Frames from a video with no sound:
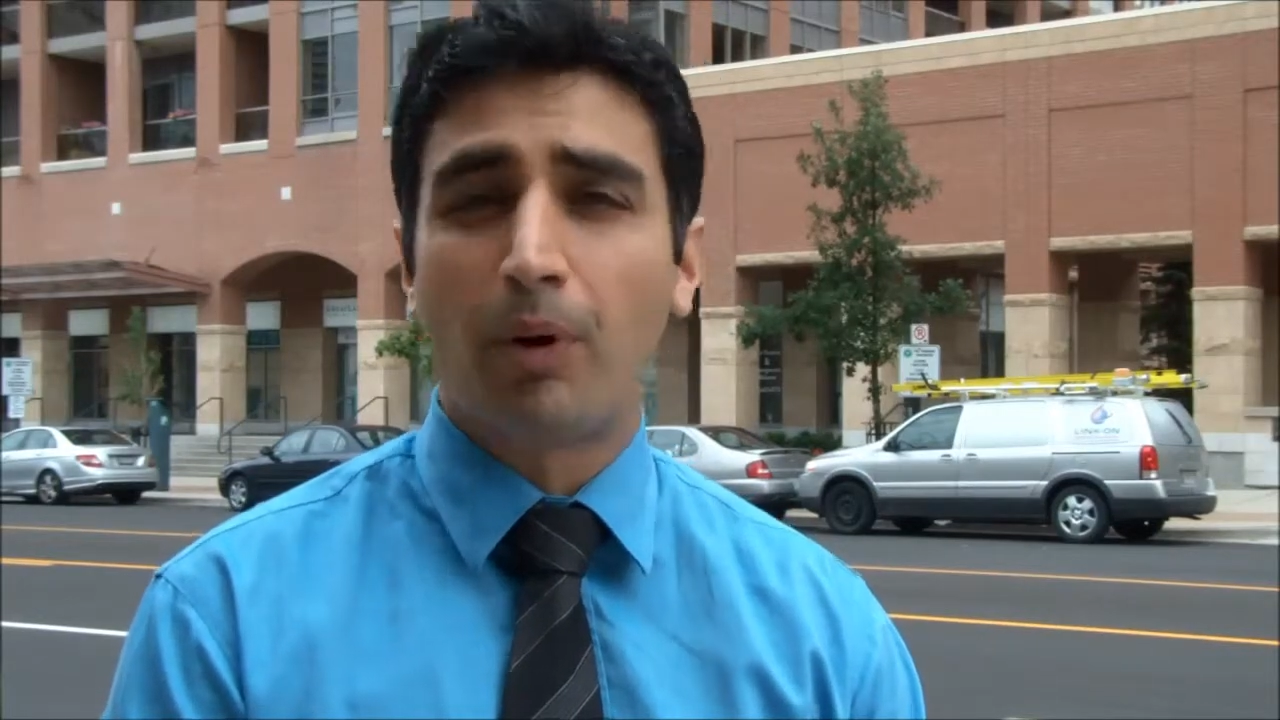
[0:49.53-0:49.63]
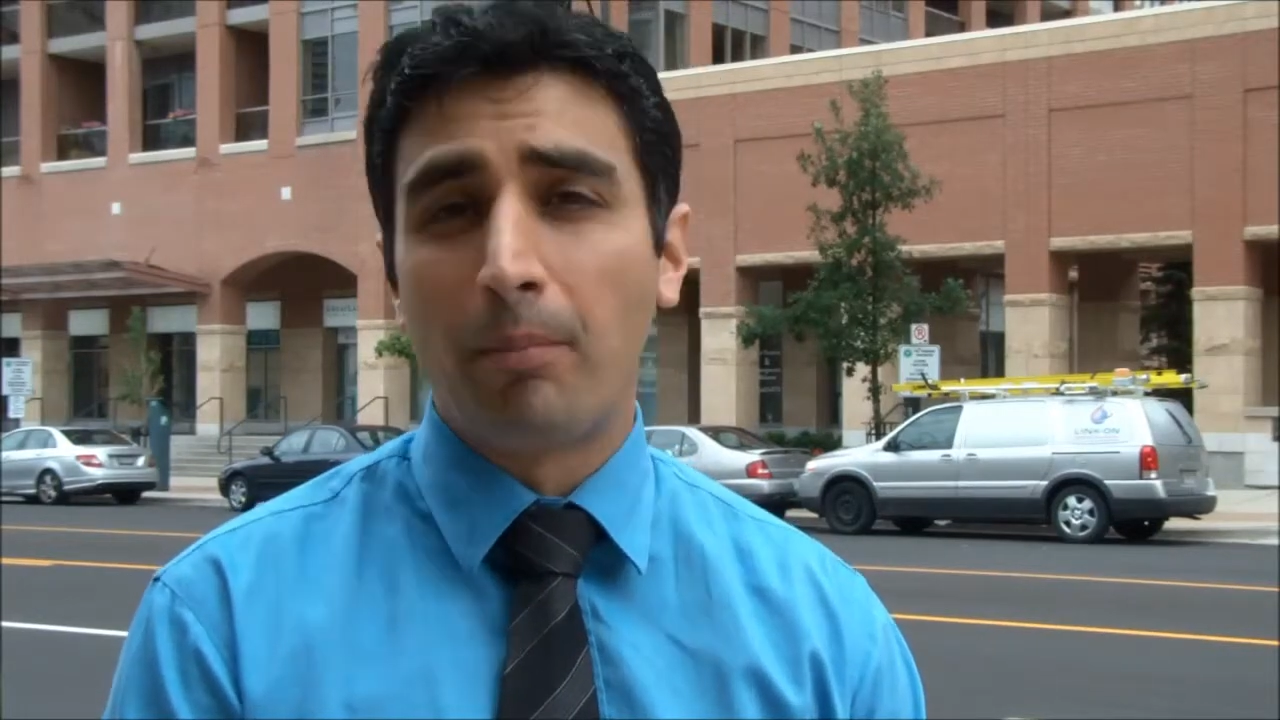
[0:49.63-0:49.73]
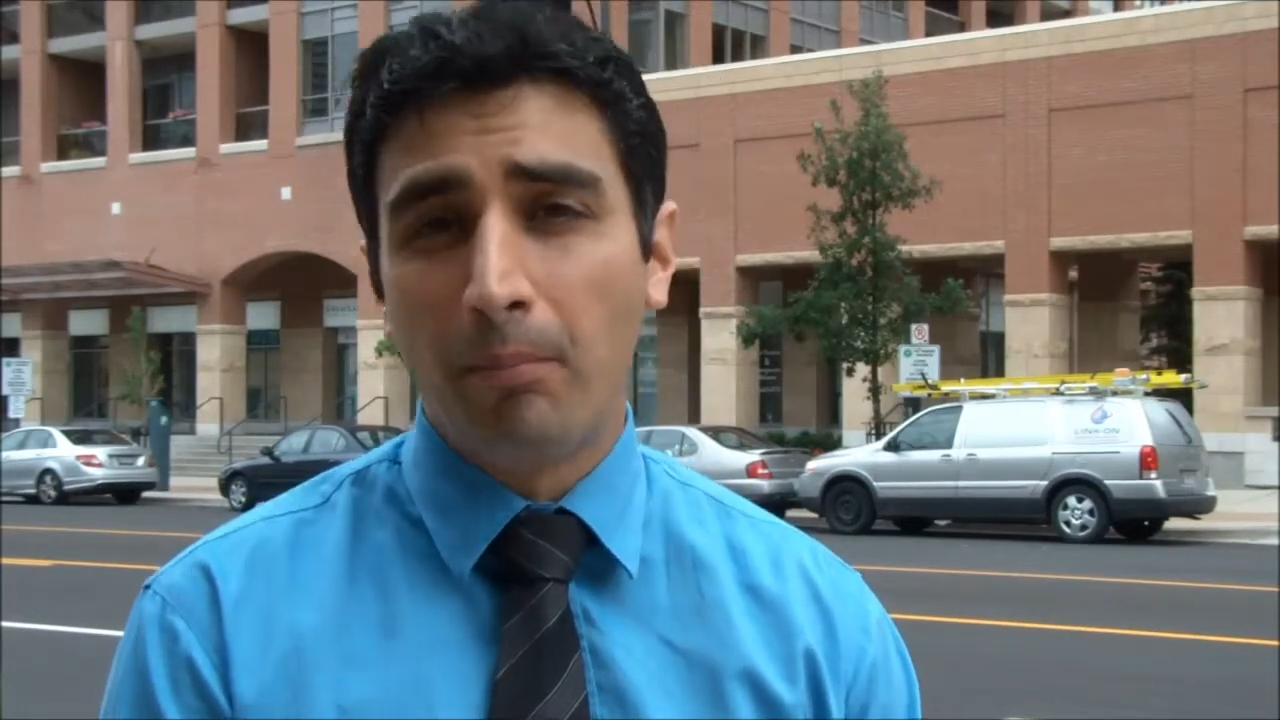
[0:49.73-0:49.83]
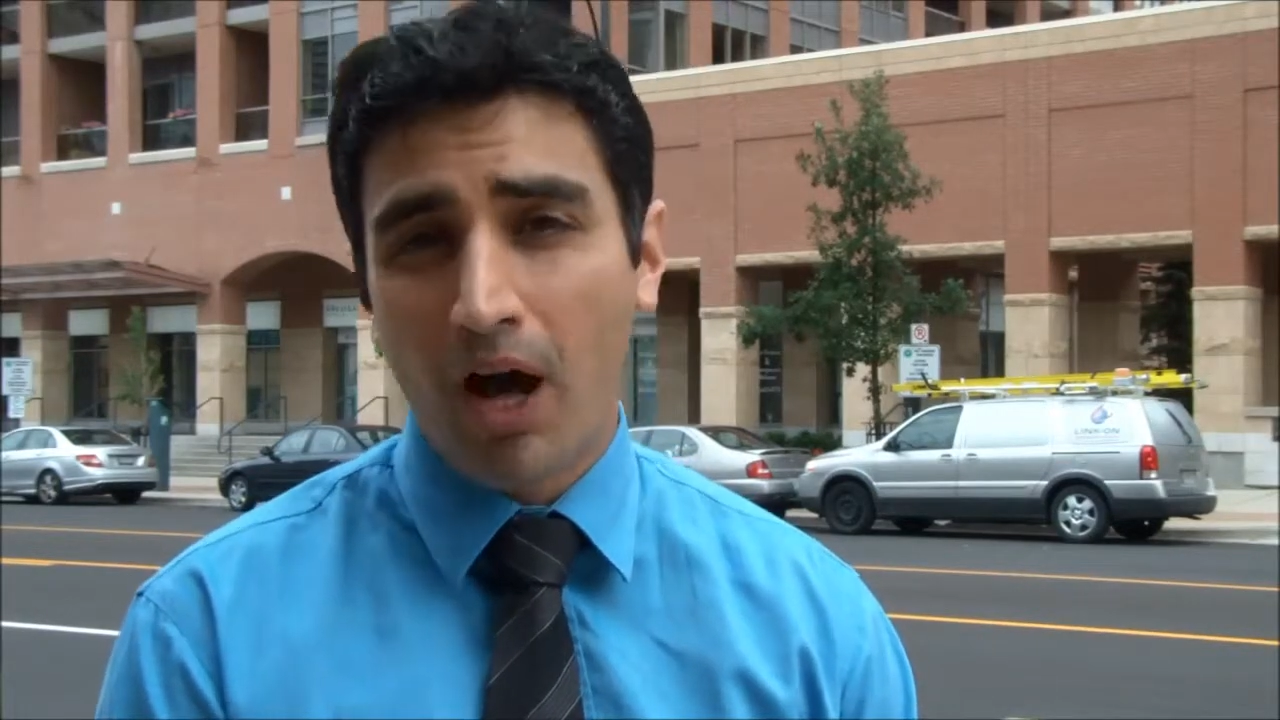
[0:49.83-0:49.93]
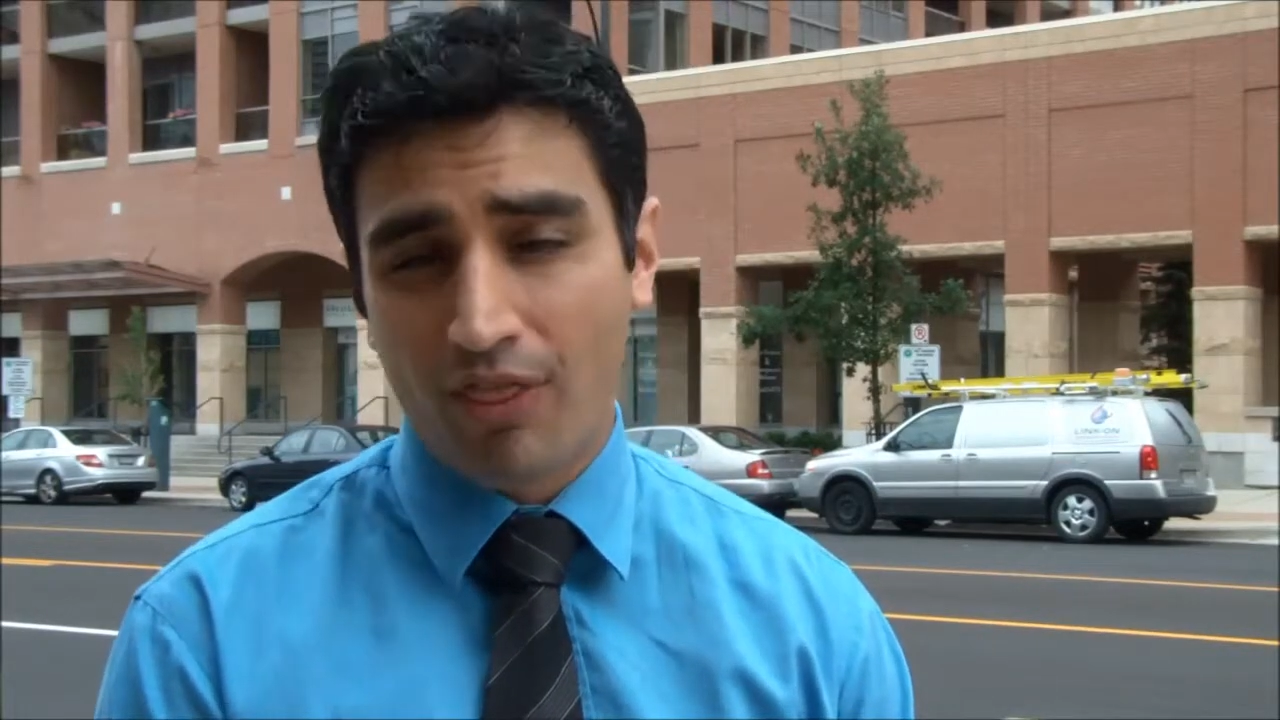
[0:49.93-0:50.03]

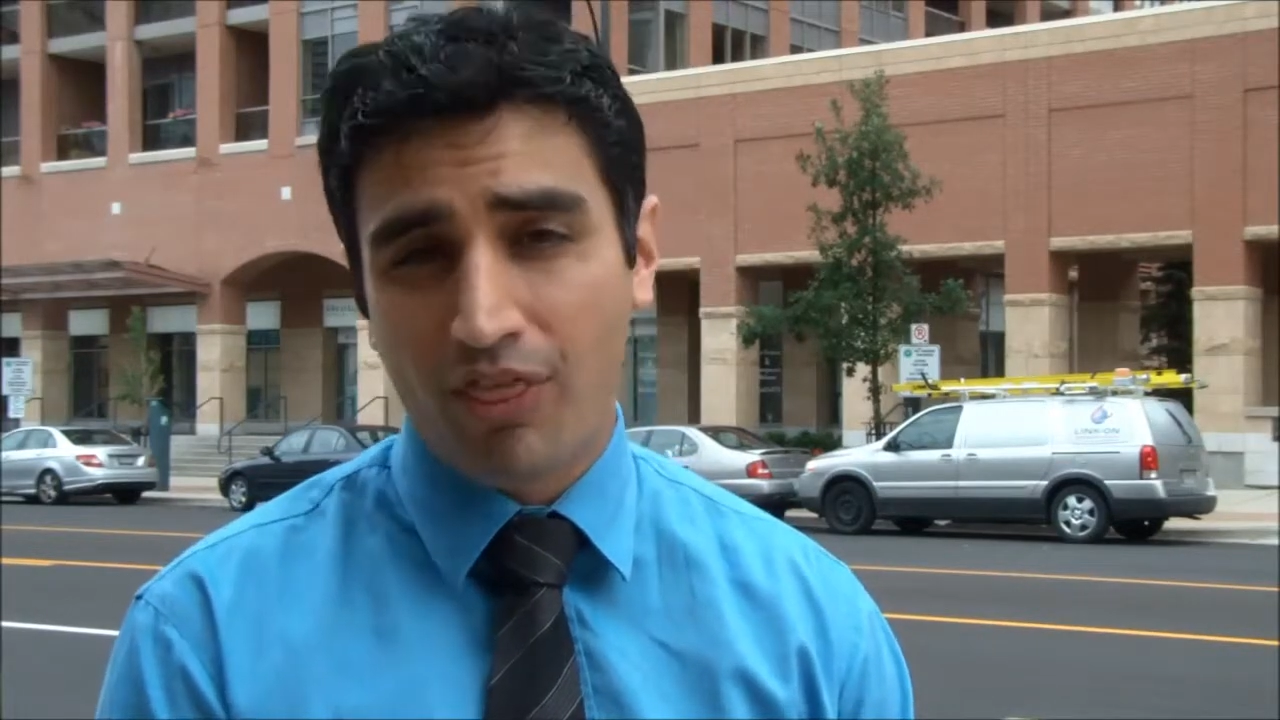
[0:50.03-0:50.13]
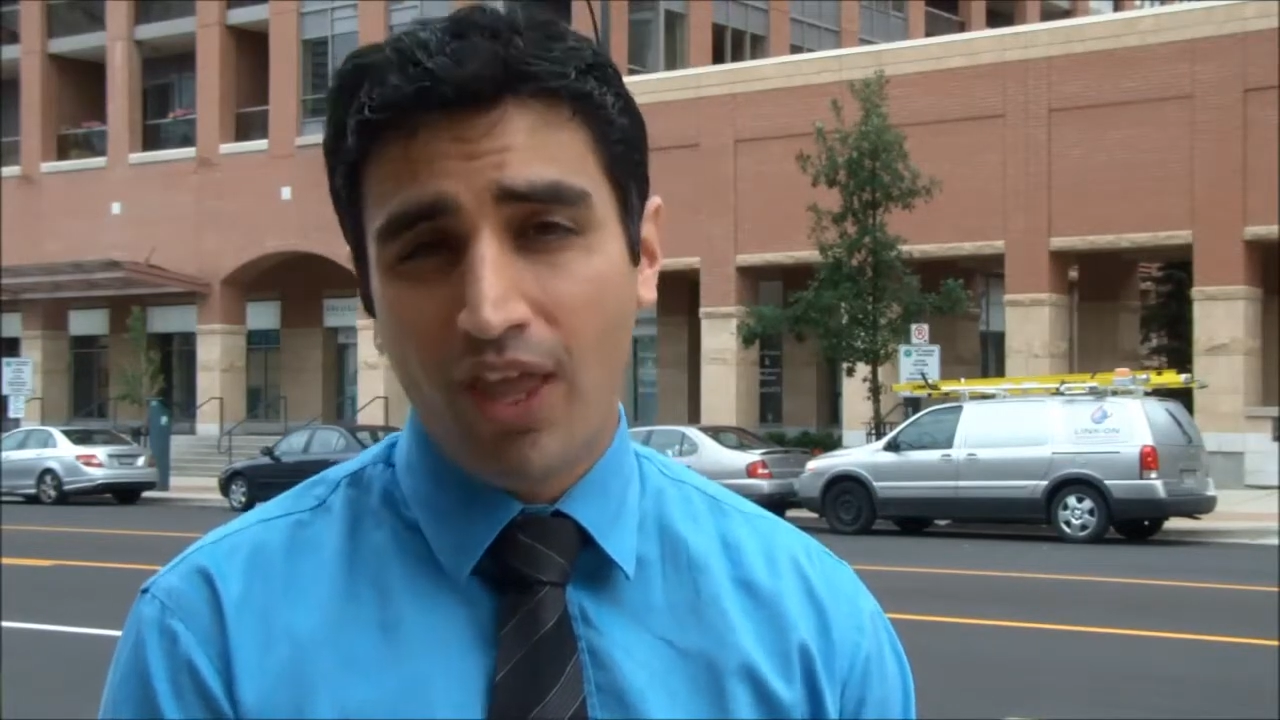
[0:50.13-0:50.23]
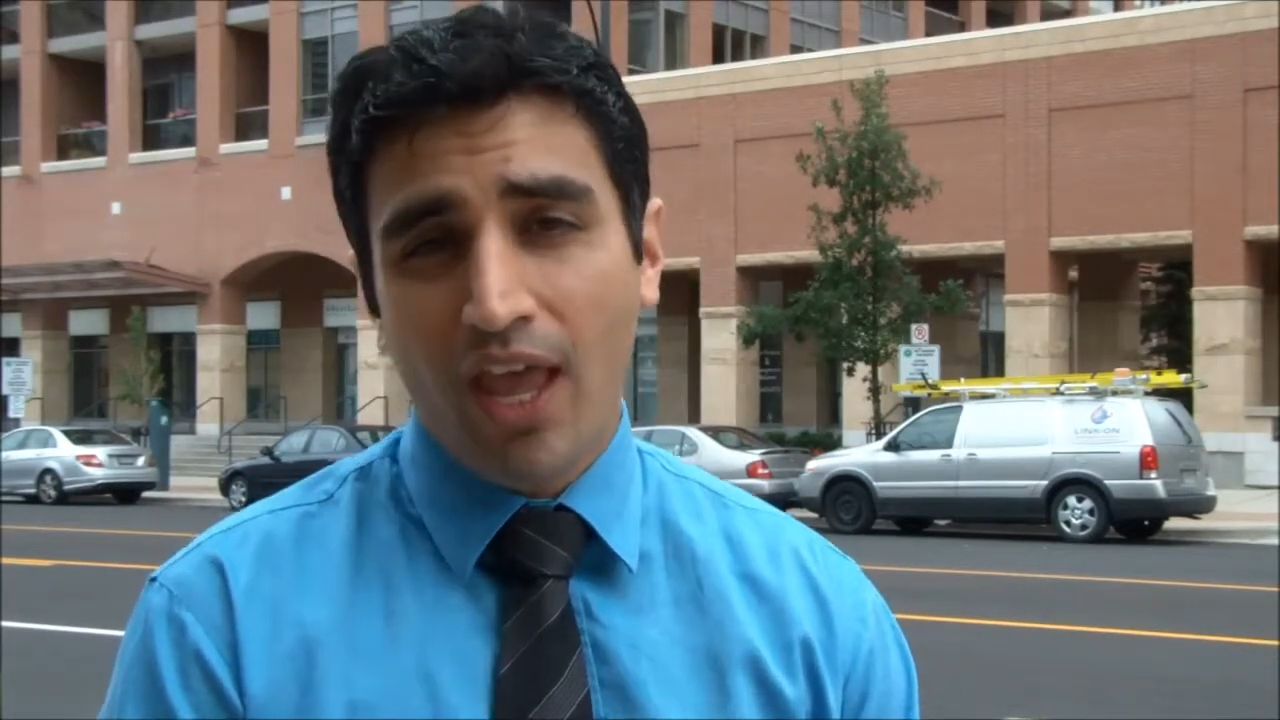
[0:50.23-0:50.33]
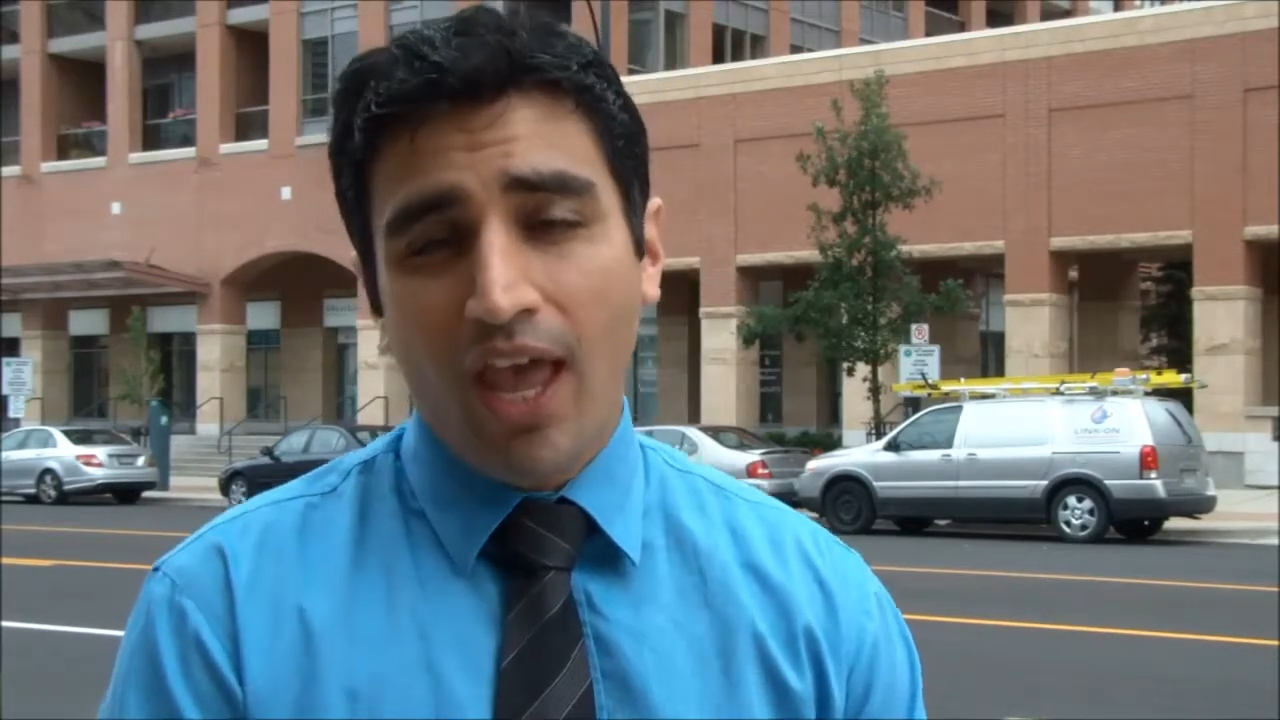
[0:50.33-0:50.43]
per month.